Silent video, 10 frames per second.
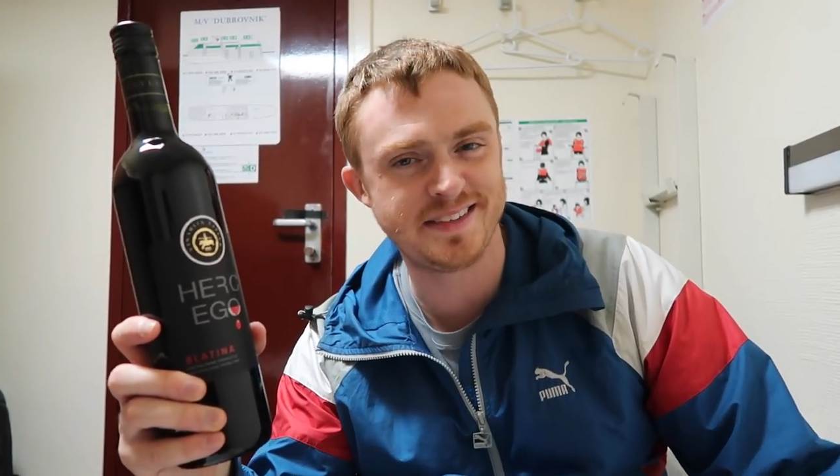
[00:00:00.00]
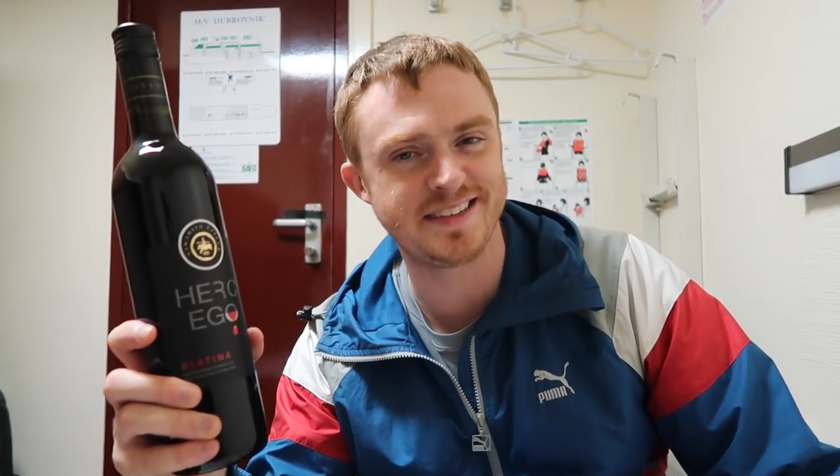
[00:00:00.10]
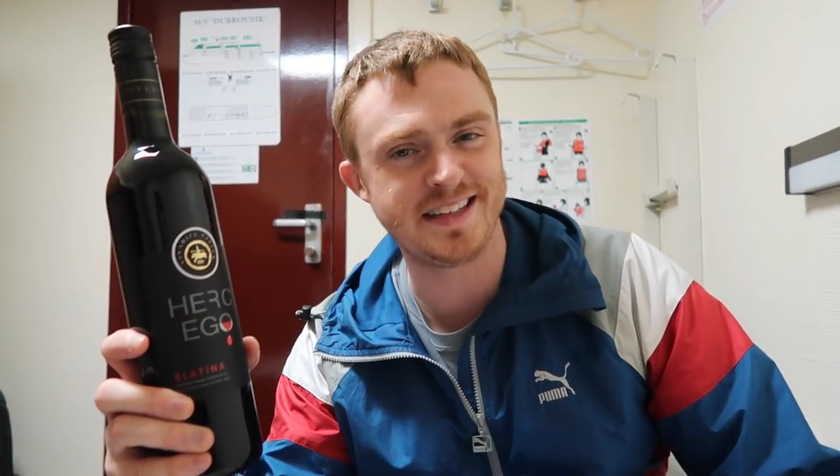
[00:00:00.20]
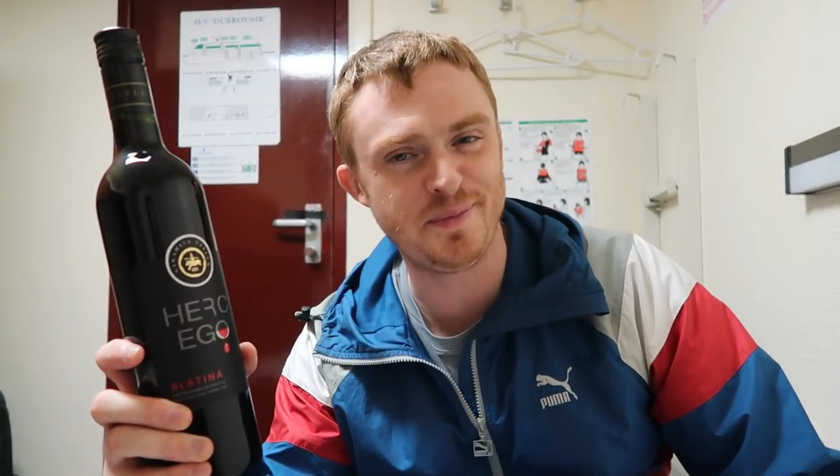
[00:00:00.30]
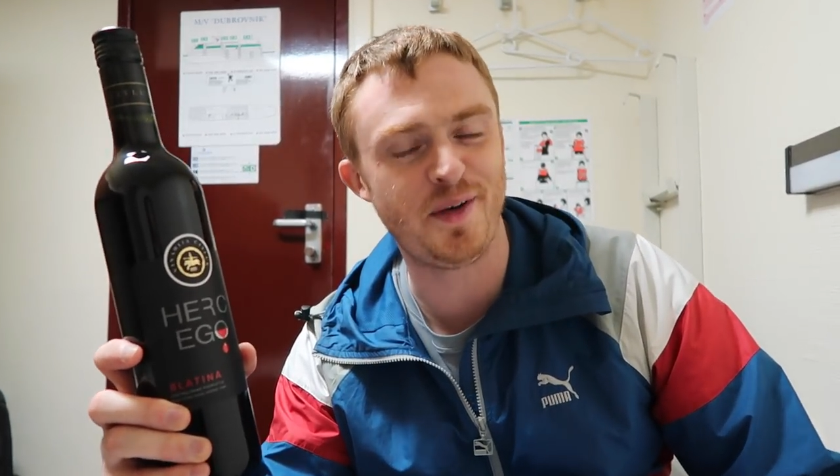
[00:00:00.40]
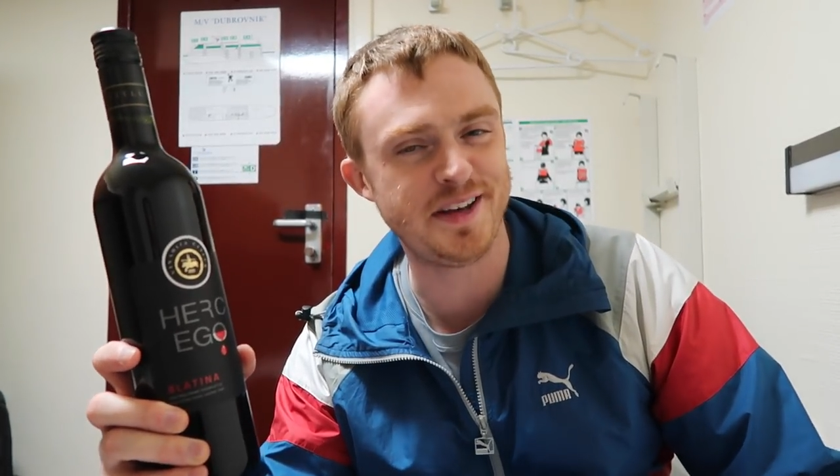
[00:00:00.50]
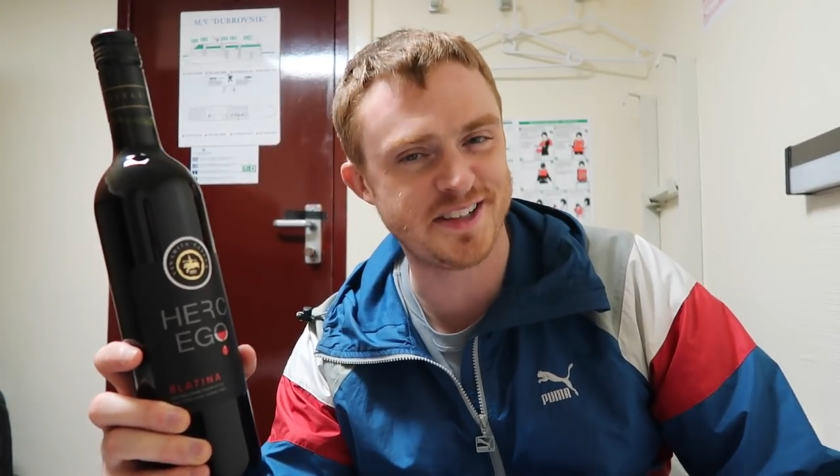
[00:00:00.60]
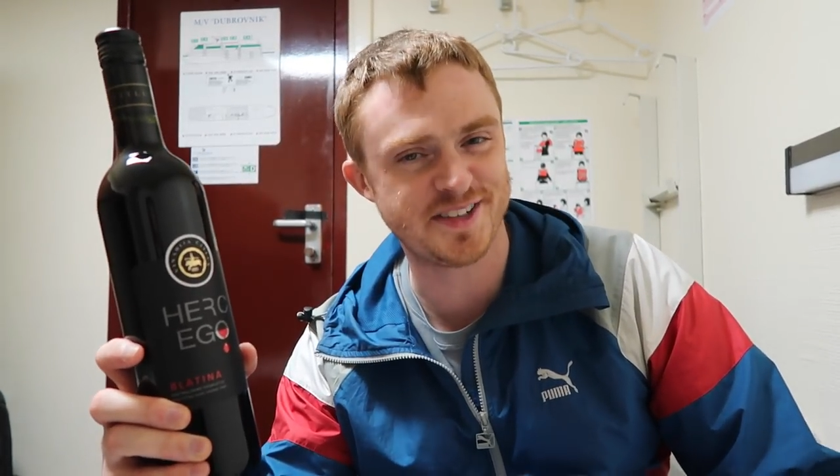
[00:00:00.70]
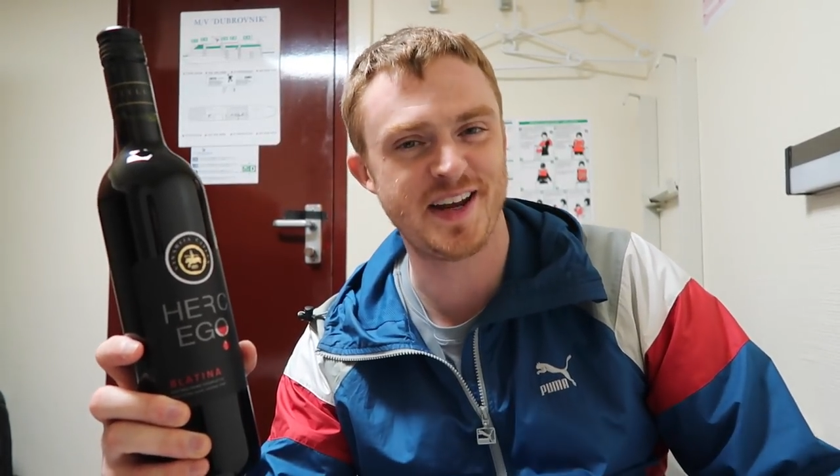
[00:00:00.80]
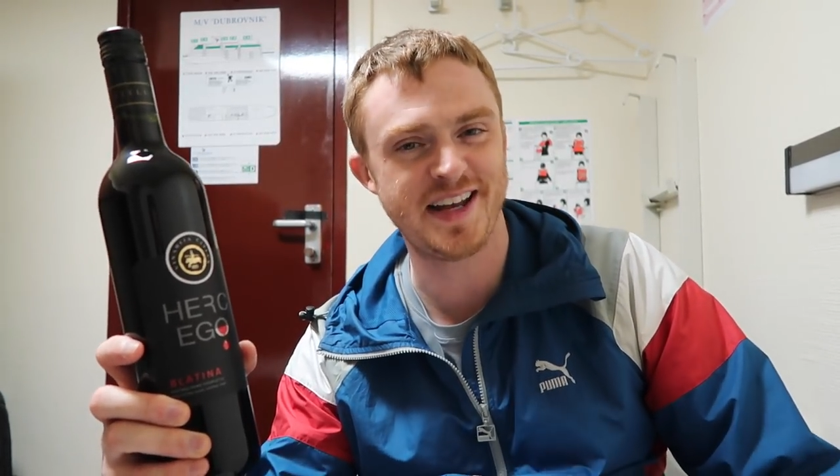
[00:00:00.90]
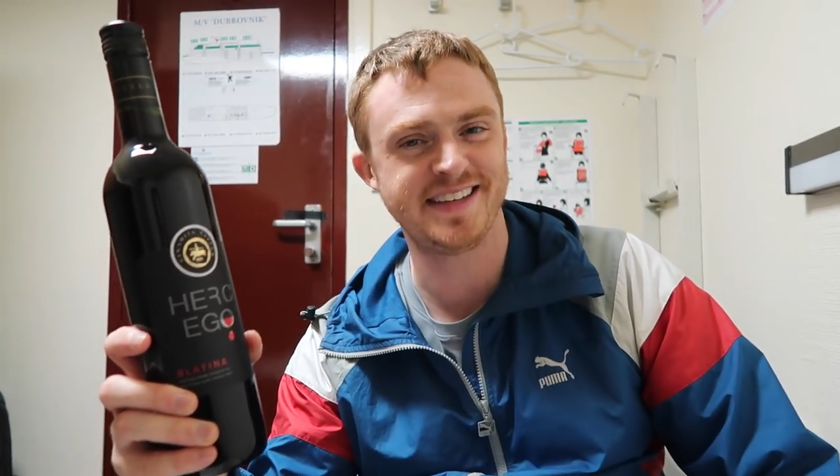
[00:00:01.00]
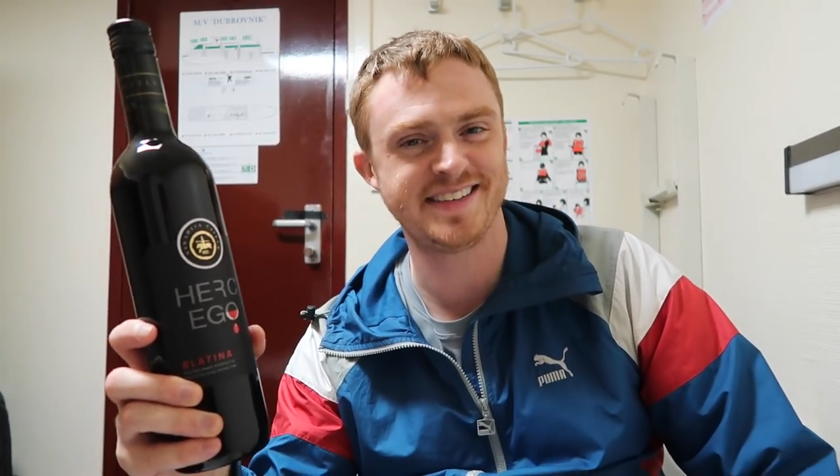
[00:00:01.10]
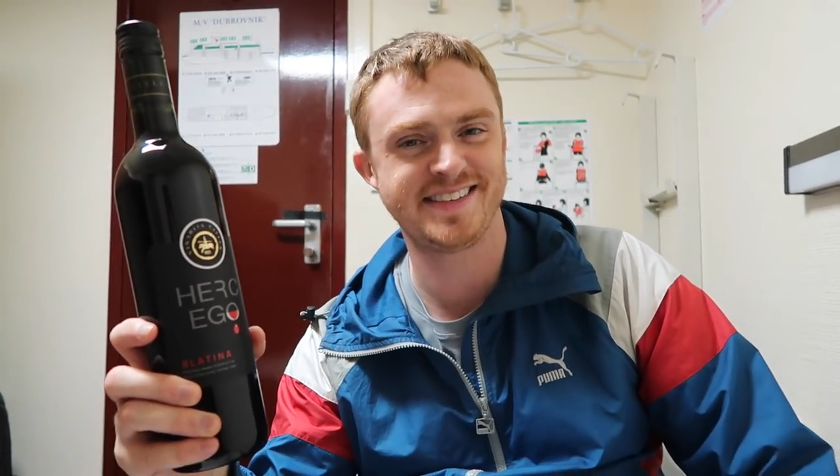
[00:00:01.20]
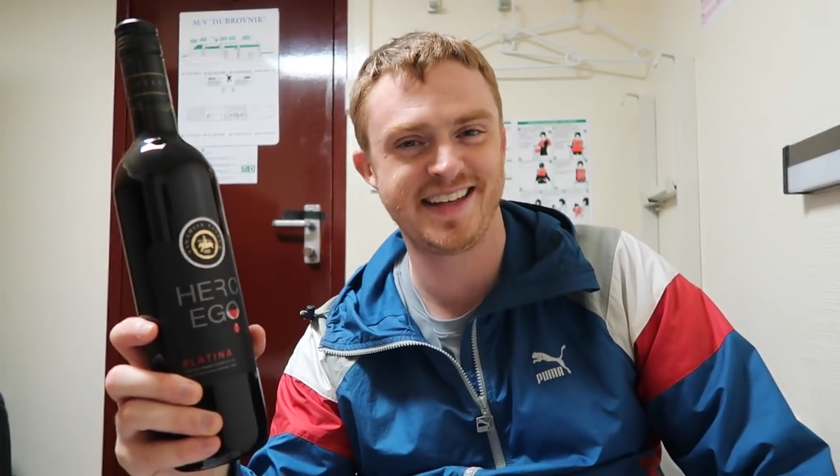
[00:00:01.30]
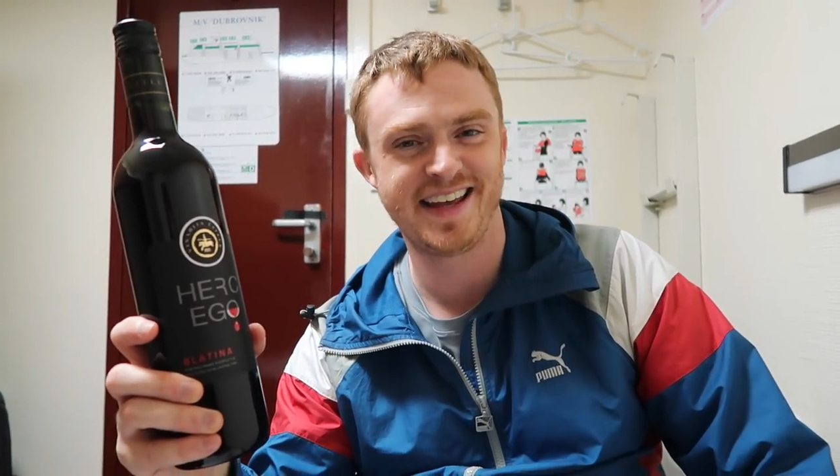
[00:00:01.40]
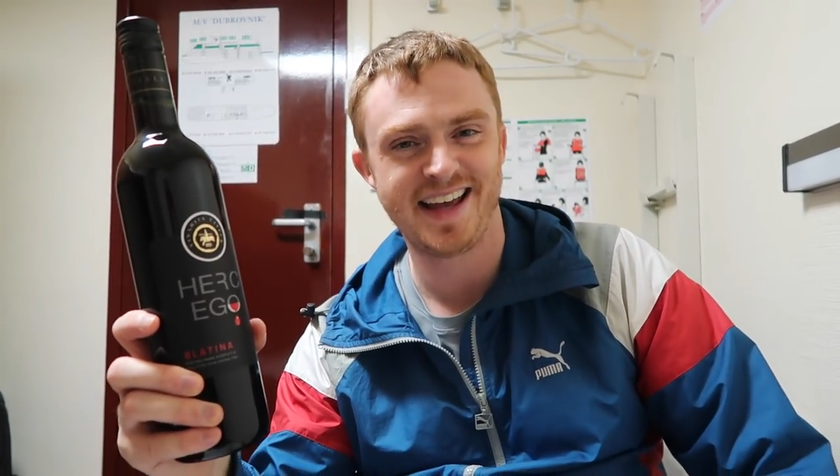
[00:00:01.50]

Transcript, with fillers: you sleep on trains.